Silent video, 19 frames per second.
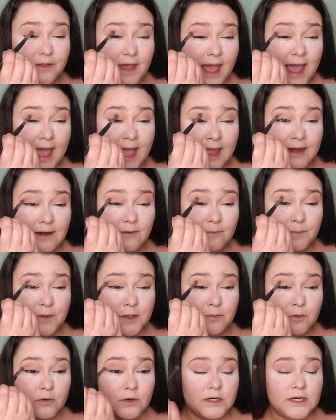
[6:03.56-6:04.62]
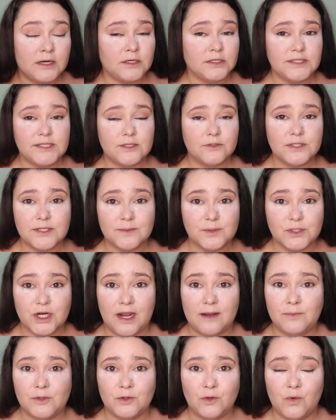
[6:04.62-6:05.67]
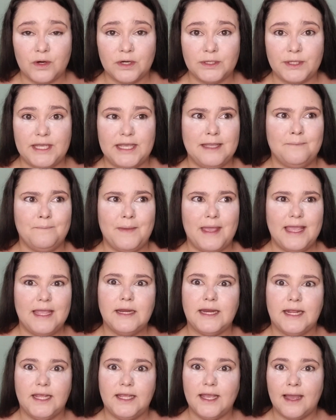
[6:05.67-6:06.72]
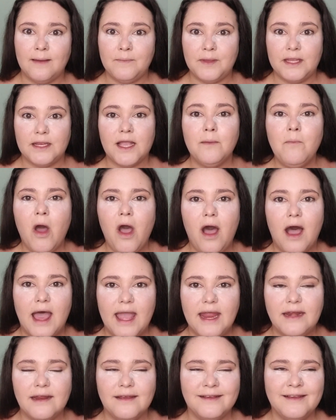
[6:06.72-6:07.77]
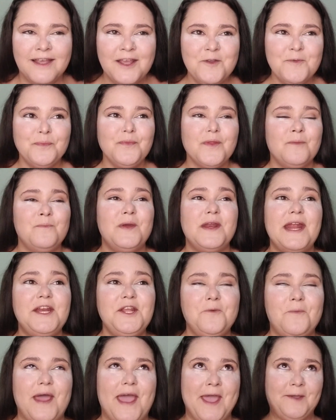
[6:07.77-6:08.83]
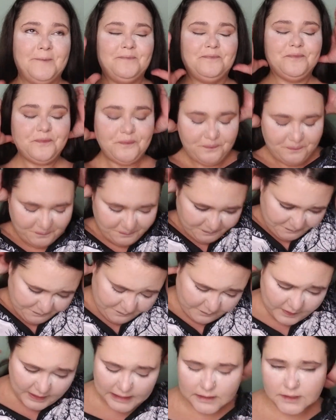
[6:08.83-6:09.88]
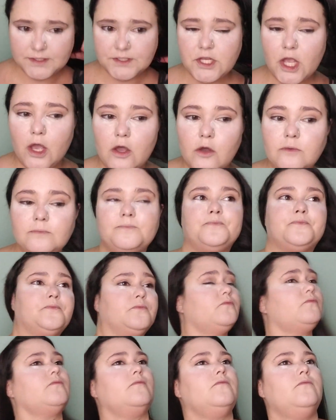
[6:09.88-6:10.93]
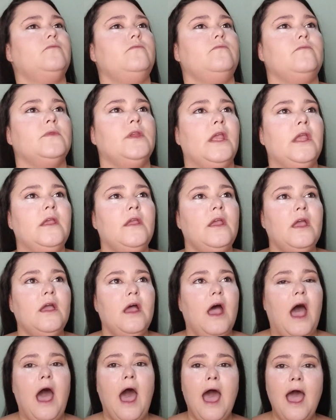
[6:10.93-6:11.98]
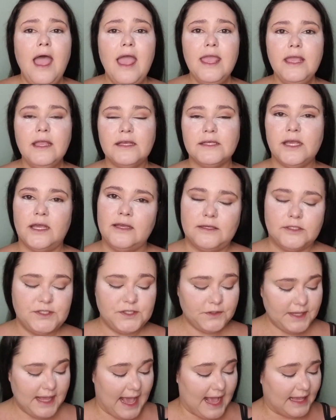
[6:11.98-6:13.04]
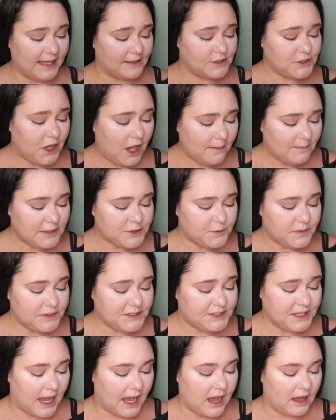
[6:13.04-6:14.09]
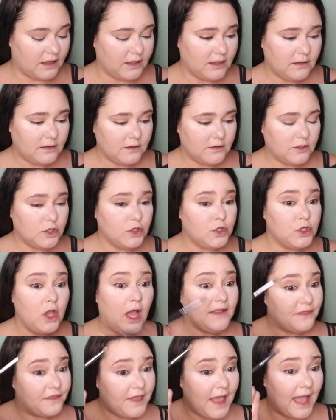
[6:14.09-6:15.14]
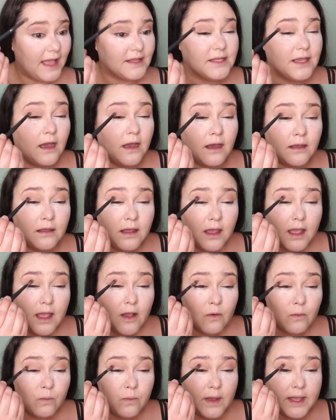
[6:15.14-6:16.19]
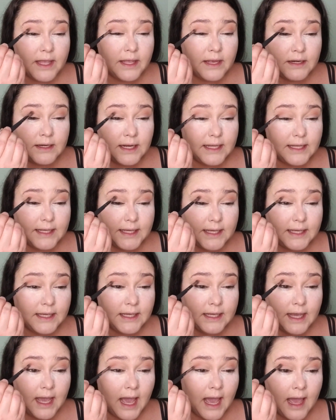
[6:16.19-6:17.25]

that people are still subscribed to Laura Lee and Manny. I mean, come on. But anyway, so yeah, Thomas was young, not that young, when he